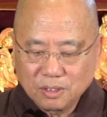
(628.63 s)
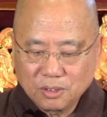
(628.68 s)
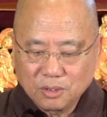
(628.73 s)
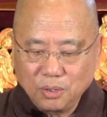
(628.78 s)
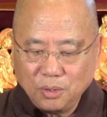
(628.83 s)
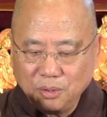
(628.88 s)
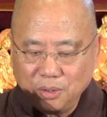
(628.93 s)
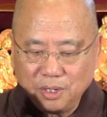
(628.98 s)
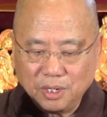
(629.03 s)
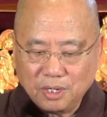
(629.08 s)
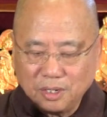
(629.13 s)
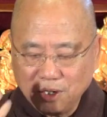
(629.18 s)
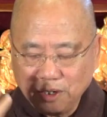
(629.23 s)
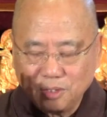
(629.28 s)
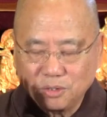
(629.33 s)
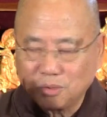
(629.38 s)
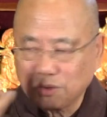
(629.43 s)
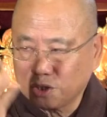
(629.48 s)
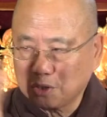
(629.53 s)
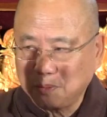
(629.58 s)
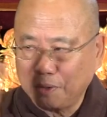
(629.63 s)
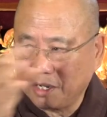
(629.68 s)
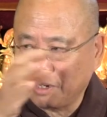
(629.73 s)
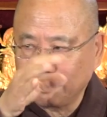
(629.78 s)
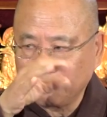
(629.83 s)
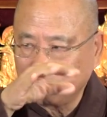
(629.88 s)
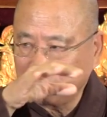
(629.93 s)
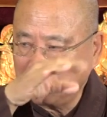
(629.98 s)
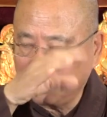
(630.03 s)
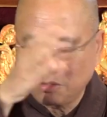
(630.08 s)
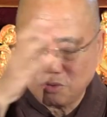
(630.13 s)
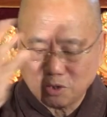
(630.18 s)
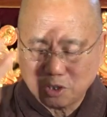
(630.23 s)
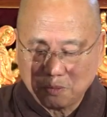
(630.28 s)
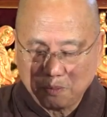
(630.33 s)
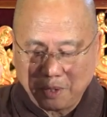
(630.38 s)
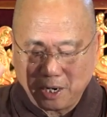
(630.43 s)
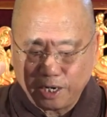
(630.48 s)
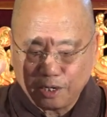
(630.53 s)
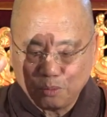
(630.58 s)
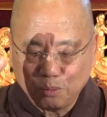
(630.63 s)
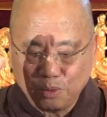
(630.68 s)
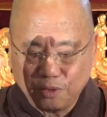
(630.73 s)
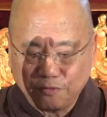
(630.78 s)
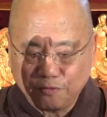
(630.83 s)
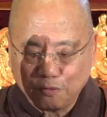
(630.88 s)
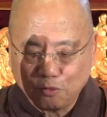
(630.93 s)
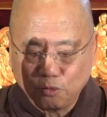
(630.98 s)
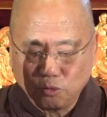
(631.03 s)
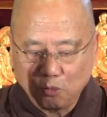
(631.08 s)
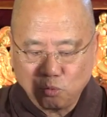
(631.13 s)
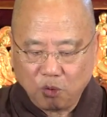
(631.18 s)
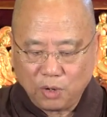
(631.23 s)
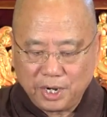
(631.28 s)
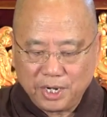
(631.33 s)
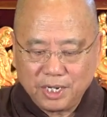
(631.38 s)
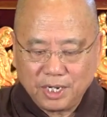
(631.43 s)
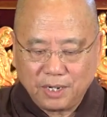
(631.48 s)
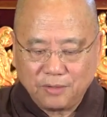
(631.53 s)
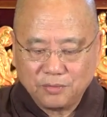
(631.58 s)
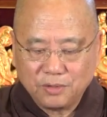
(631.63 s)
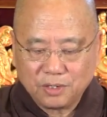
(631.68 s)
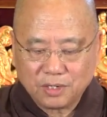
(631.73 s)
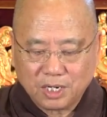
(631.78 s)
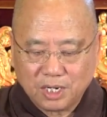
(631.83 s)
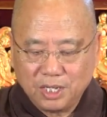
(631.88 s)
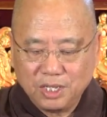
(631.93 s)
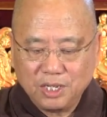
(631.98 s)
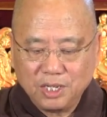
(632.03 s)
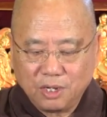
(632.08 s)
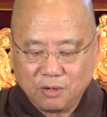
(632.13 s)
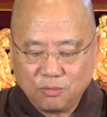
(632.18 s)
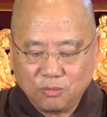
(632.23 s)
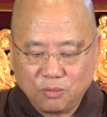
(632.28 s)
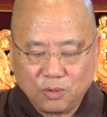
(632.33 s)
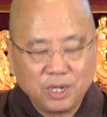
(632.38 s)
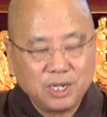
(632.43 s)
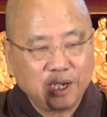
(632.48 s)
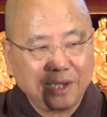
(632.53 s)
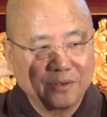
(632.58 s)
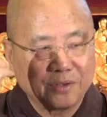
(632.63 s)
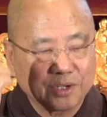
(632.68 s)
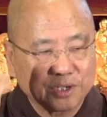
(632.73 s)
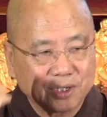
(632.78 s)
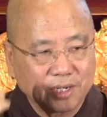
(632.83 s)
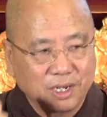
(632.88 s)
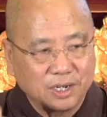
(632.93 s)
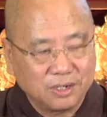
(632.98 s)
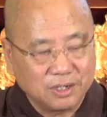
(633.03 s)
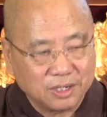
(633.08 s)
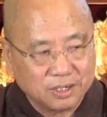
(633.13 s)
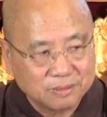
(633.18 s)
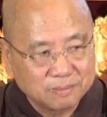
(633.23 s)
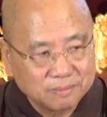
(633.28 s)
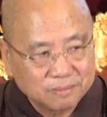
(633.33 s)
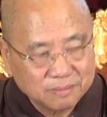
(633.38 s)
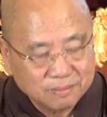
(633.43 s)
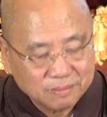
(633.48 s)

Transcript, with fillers: turning into respect, into respect with right under, clear and right understanding.